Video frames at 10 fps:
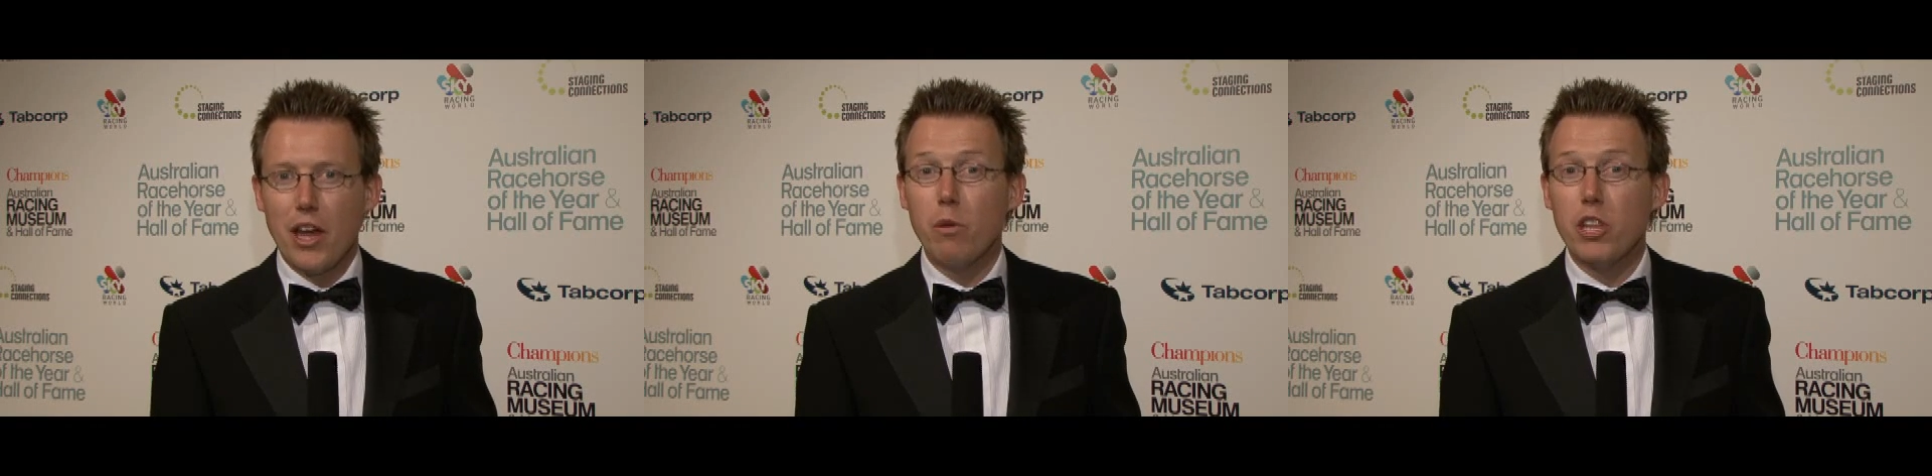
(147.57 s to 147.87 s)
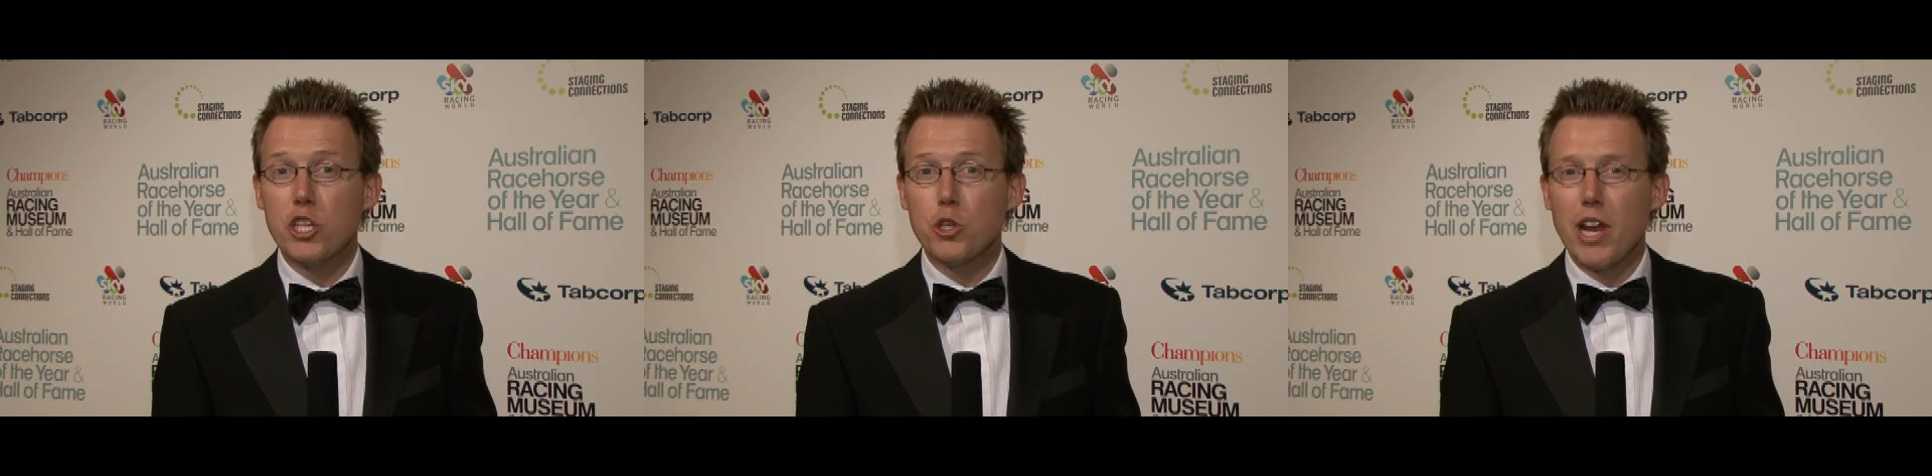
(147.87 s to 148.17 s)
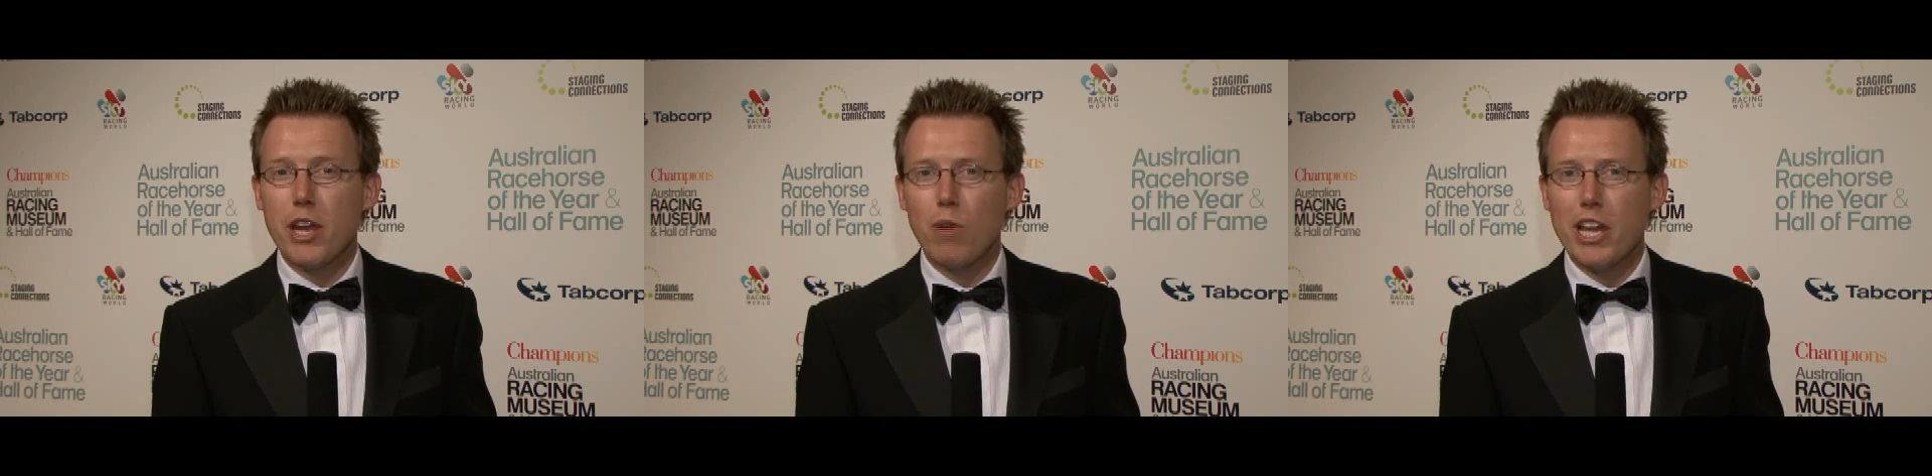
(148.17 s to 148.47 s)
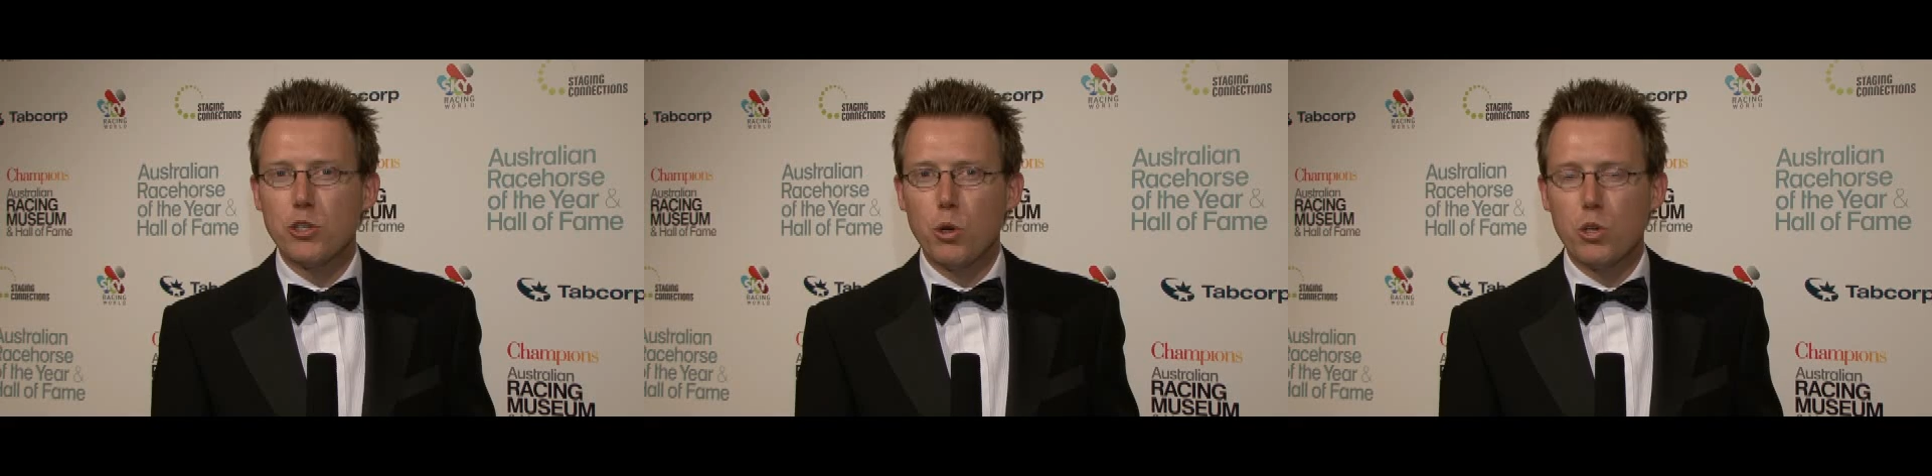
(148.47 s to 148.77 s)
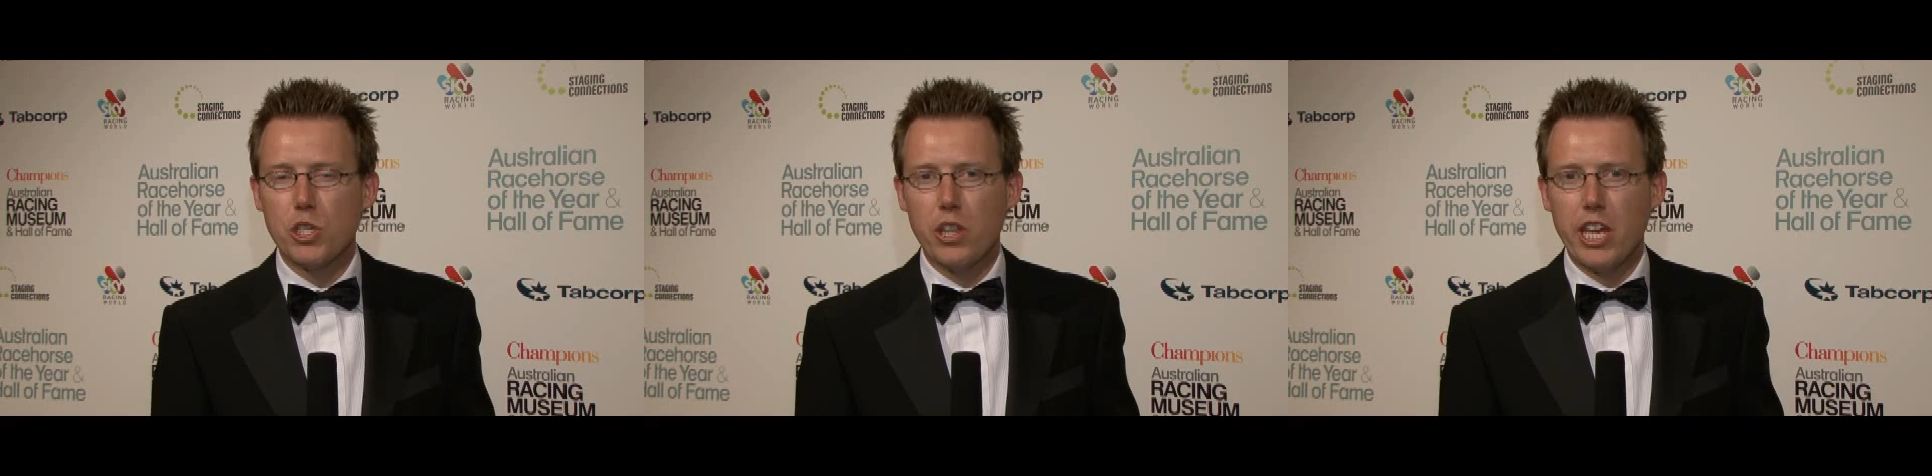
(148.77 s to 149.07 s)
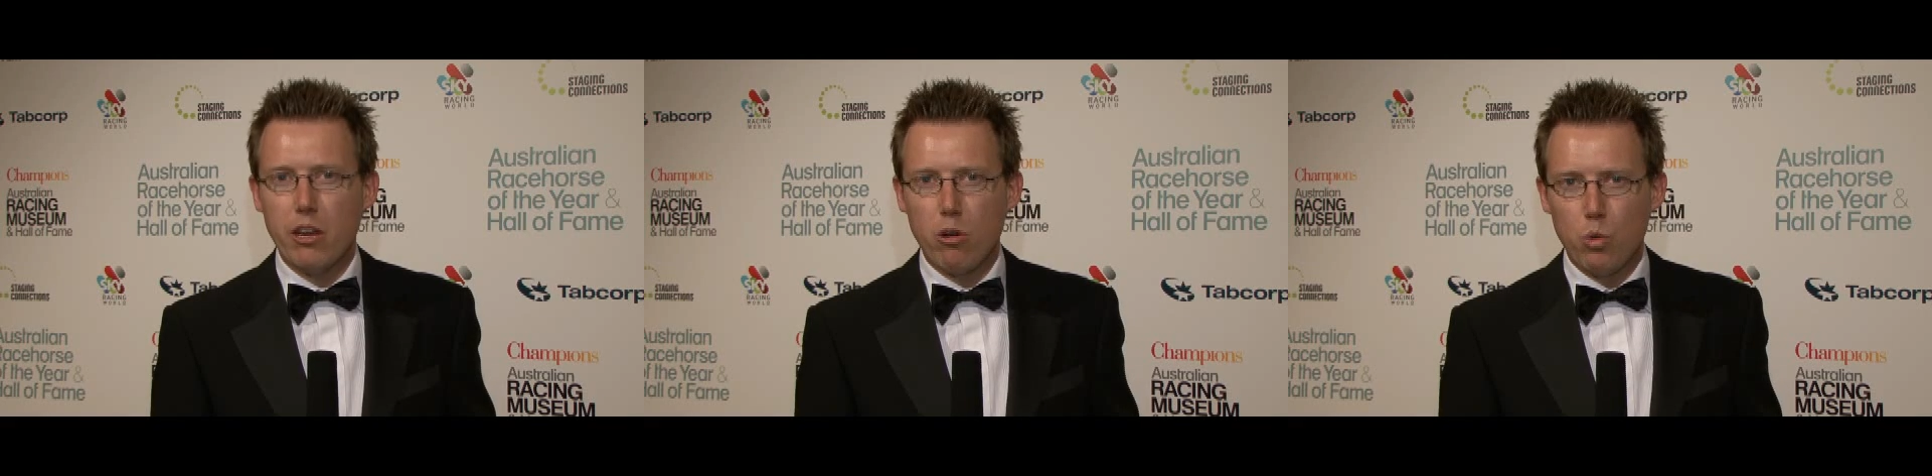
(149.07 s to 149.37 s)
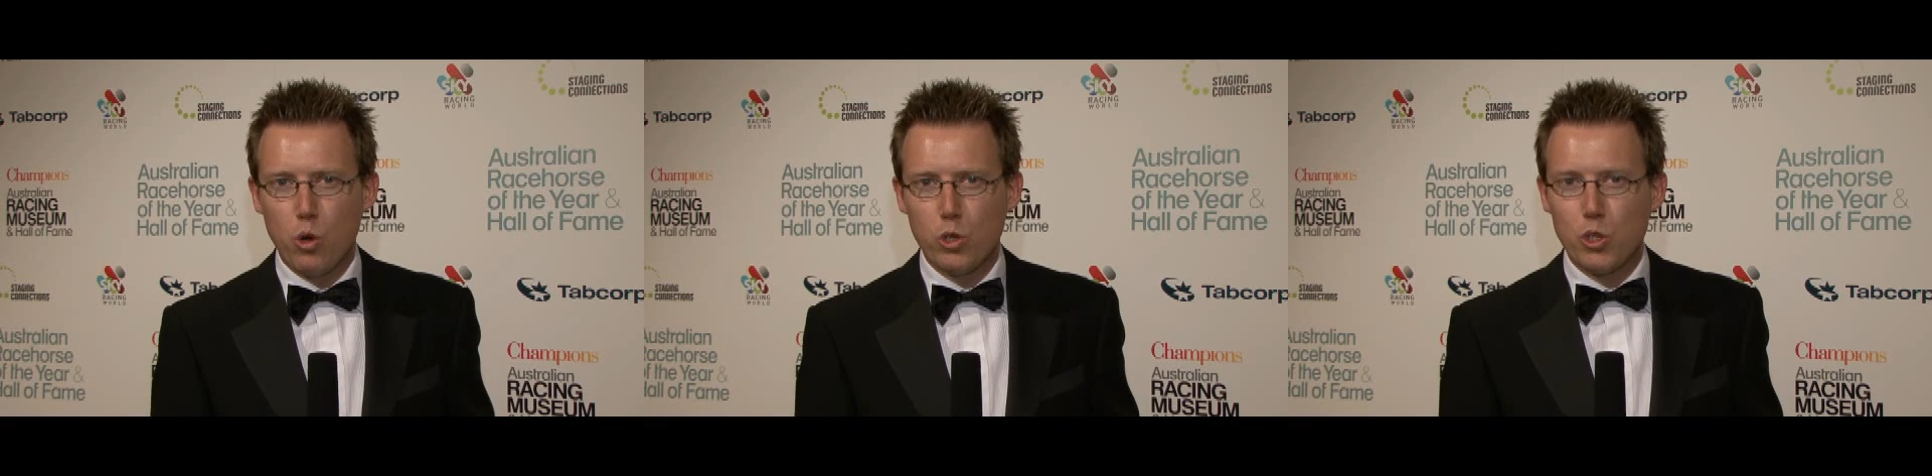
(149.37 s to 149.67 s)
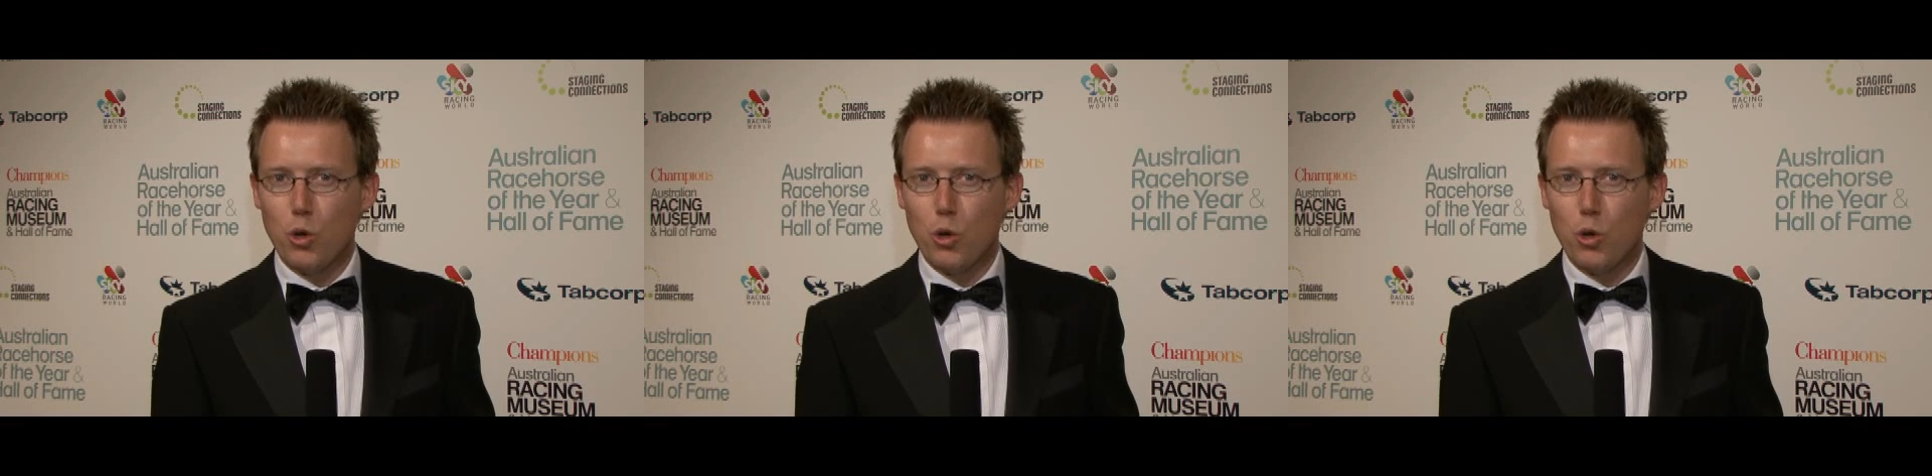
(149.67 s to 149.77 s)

They were the Australian Racehorse of the Year awards,